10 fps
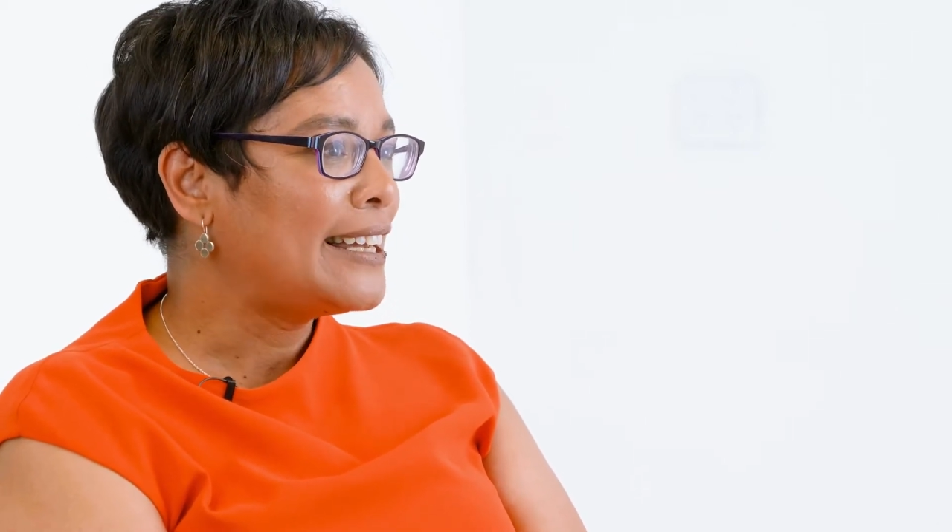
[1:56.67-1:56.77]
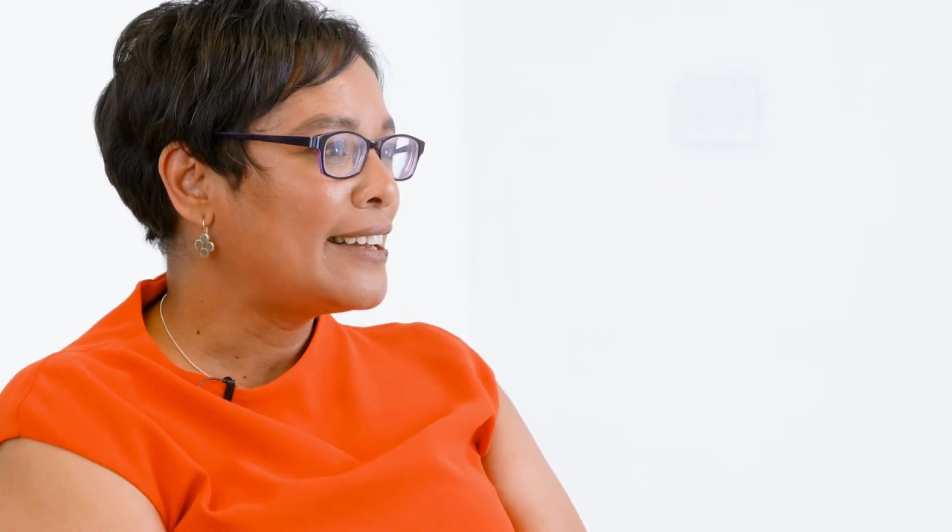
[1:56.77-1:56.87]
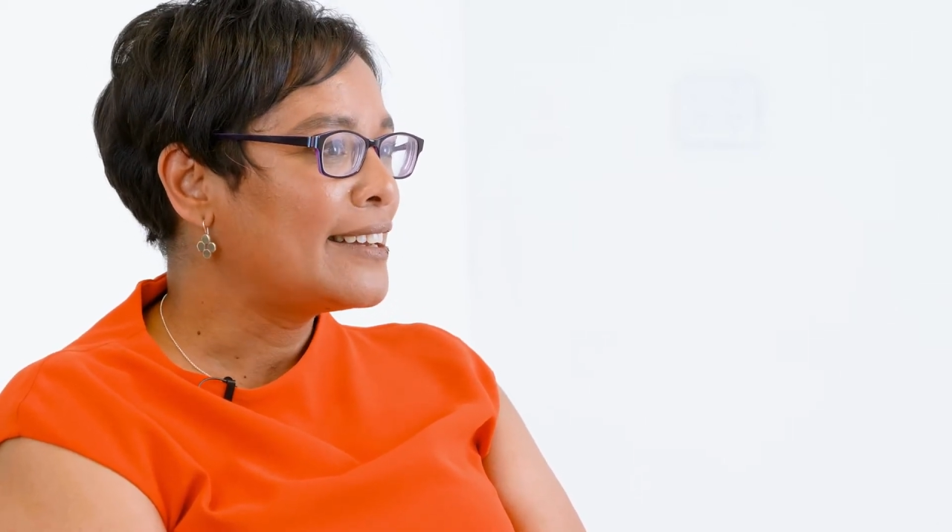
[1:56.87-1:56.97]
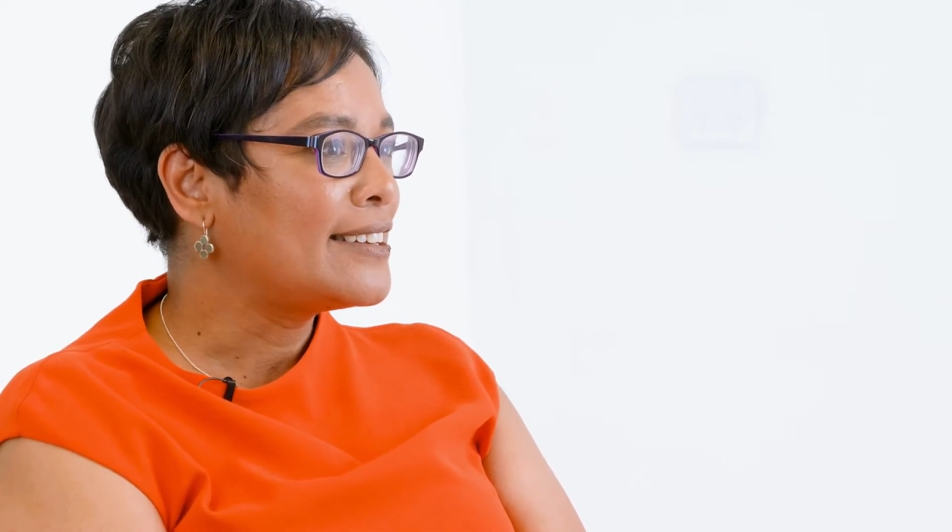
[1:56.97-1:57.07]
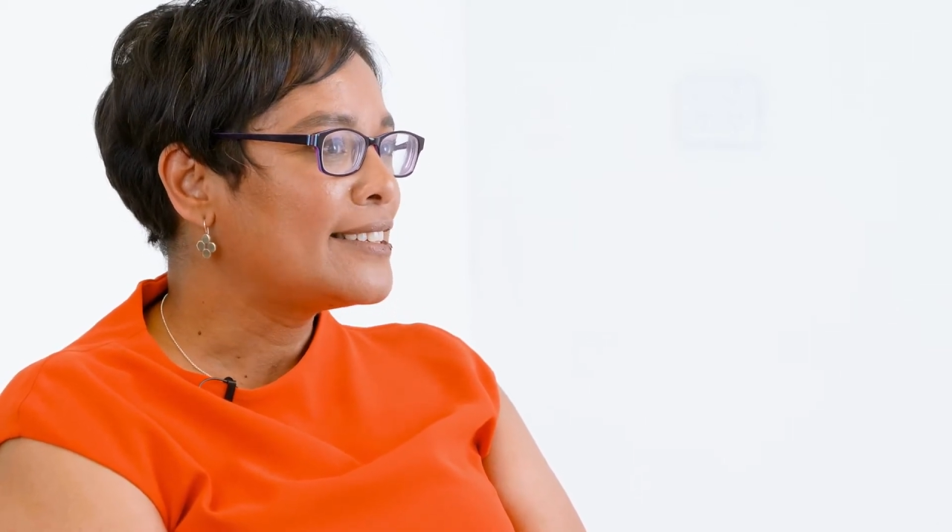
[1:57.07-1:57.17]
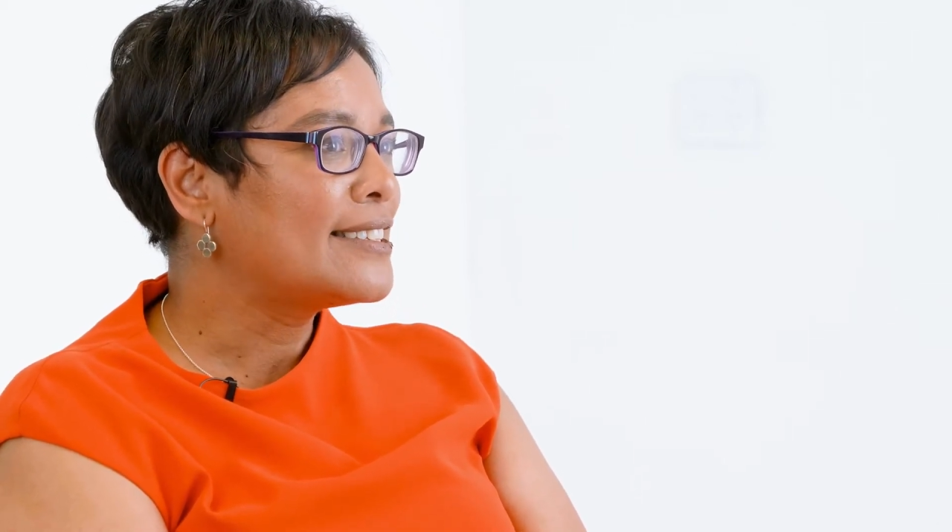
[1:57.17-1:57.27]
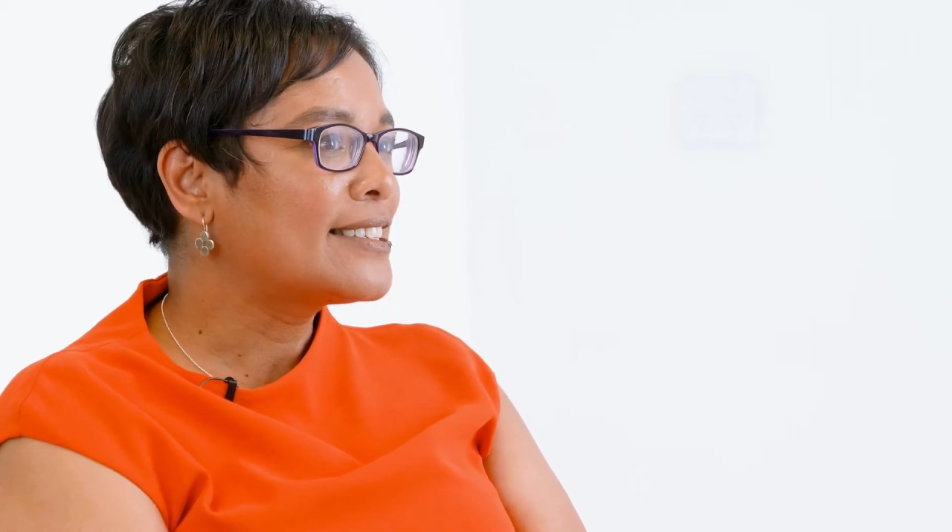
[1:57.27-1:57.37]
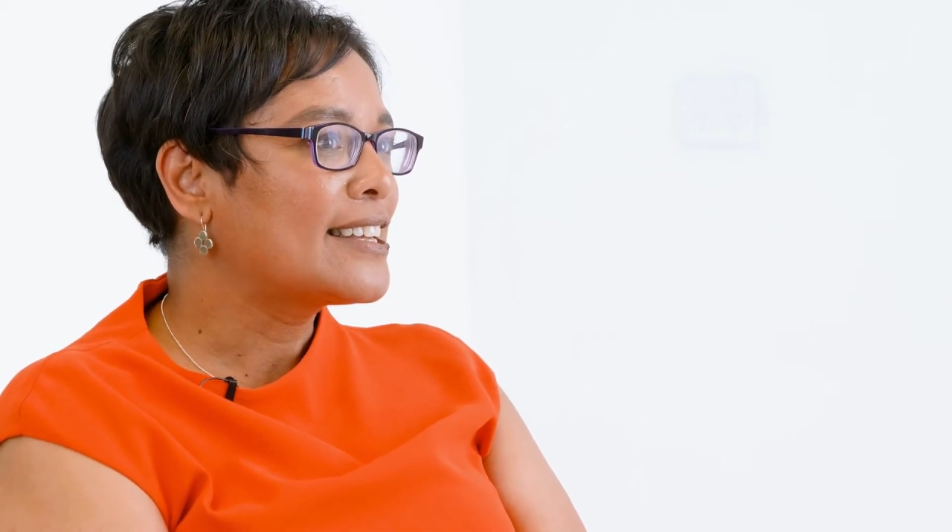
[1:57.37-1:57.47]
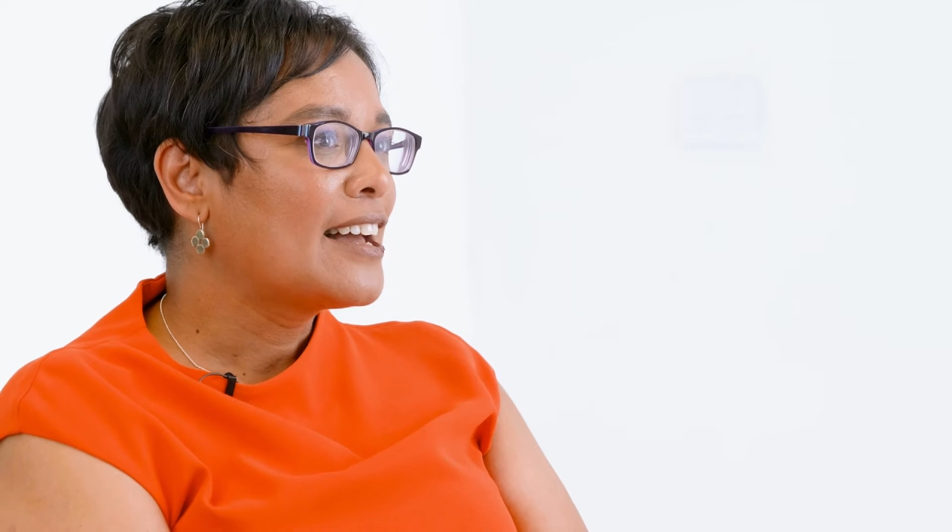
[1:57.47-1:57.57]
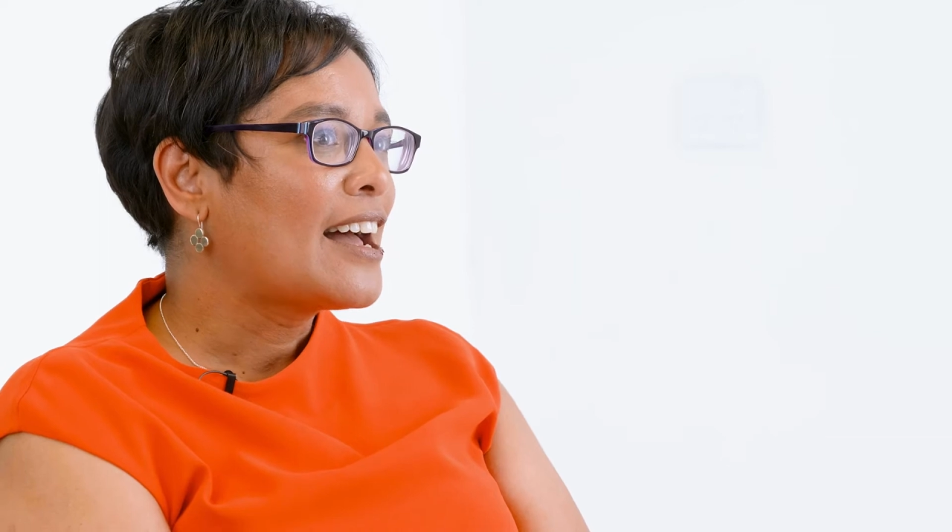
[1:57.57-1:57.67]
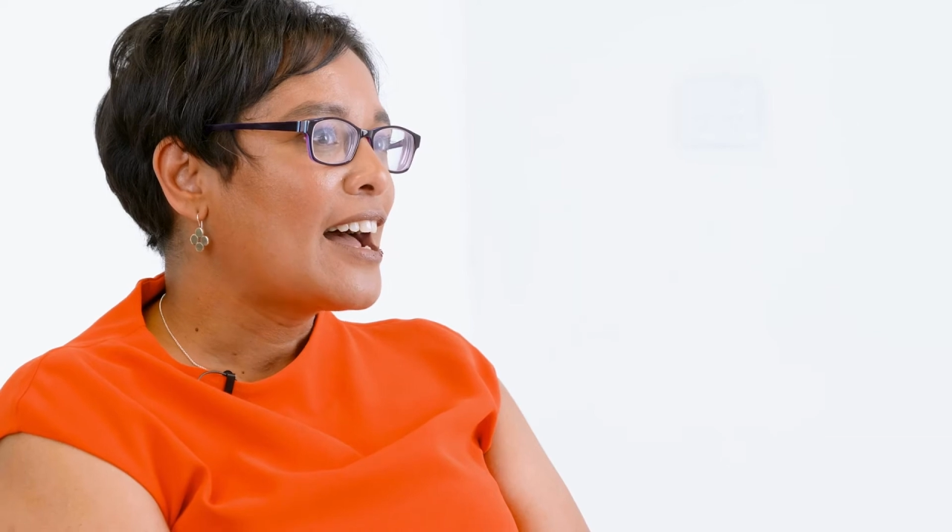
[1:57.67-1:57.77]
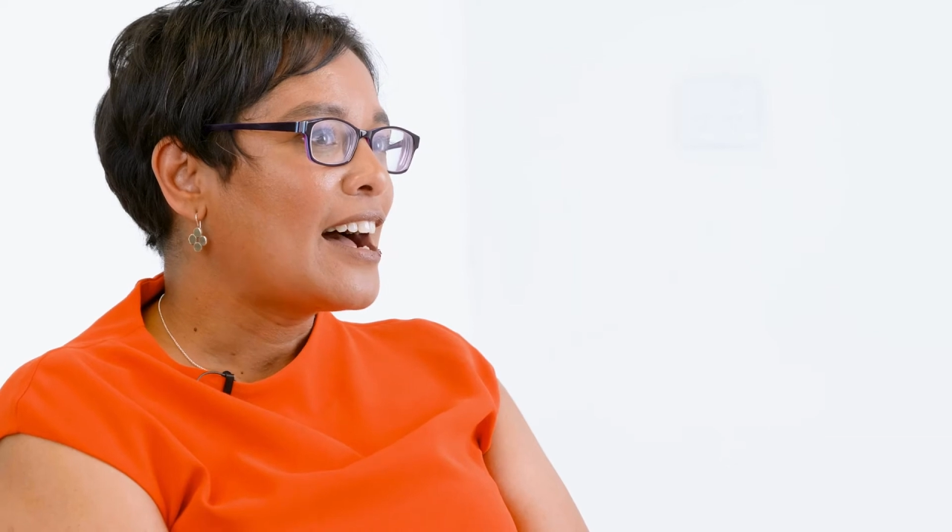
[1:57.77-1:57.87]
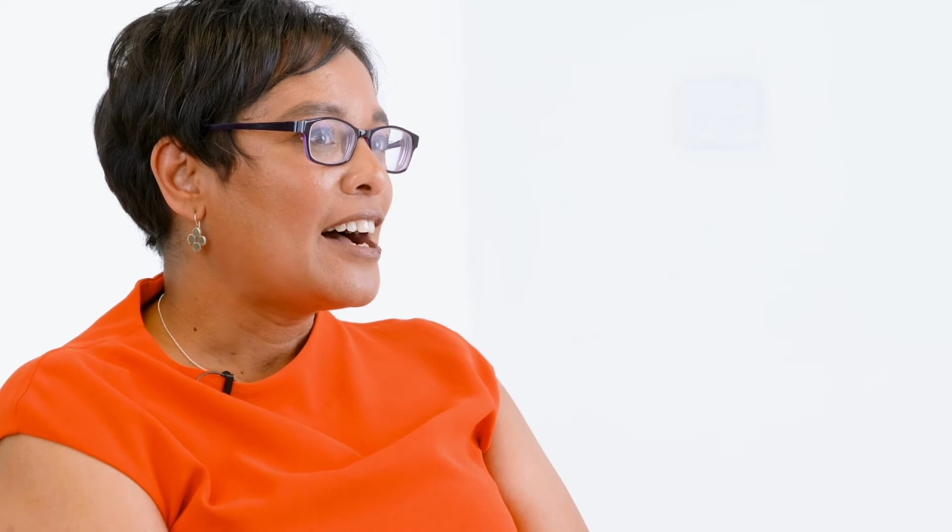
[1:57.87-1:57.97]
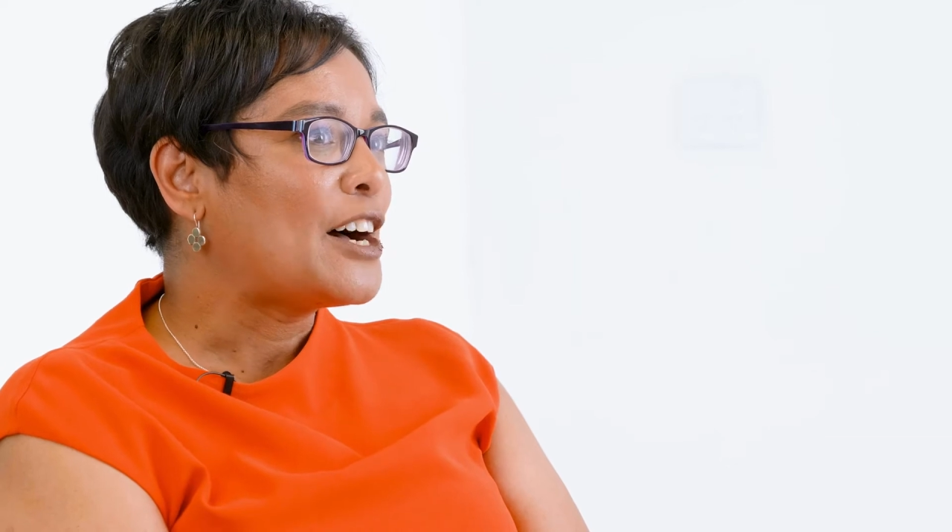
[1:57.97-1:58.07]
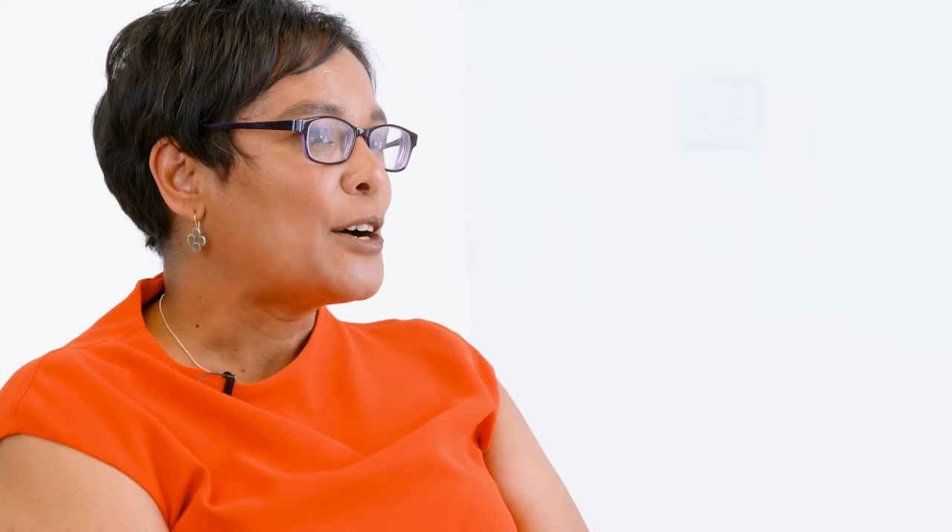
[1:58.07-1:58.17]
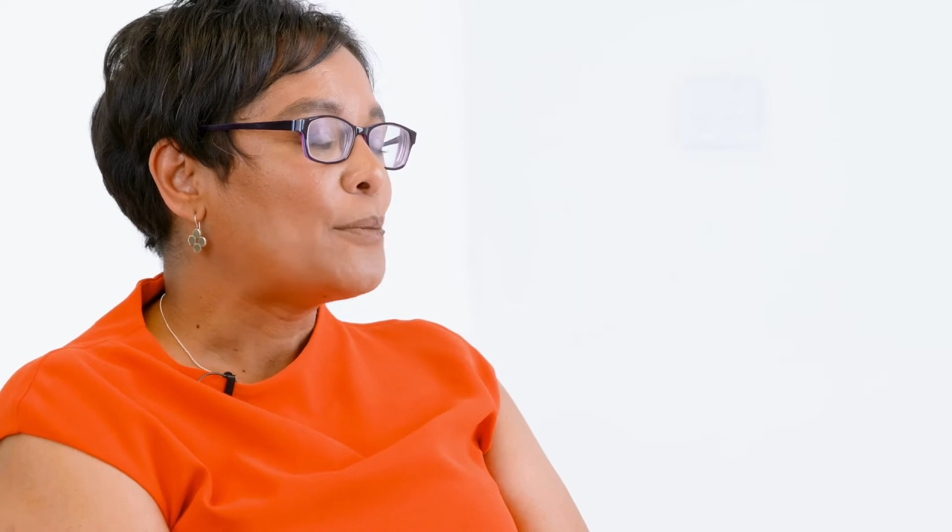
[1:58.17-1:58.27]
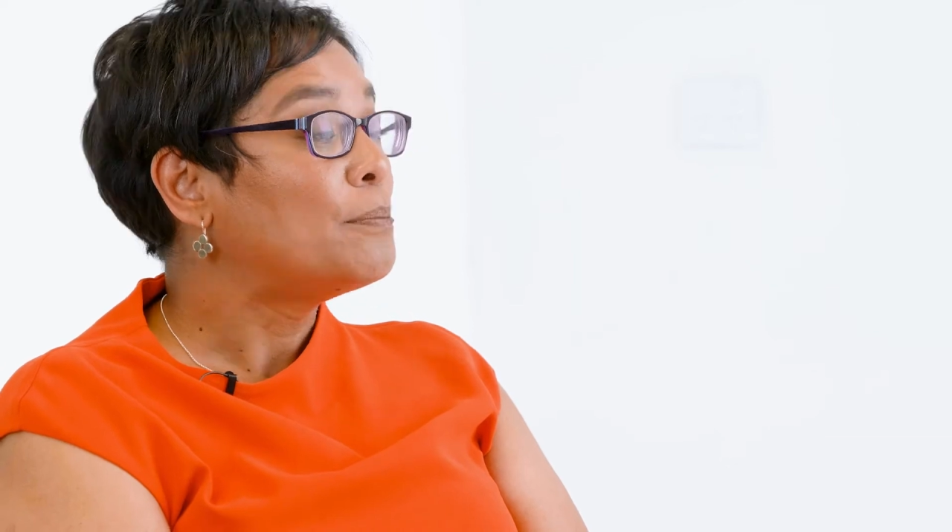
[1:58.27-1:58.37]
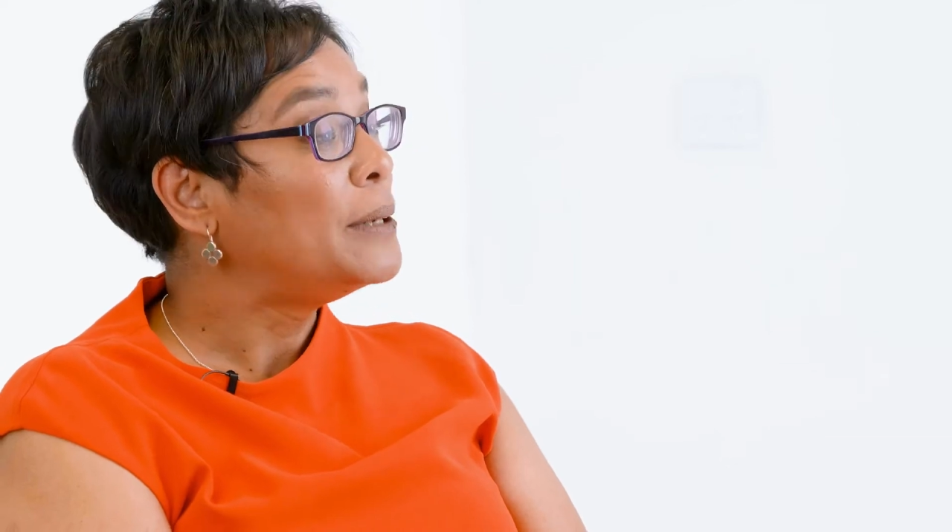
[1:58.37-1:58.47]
is be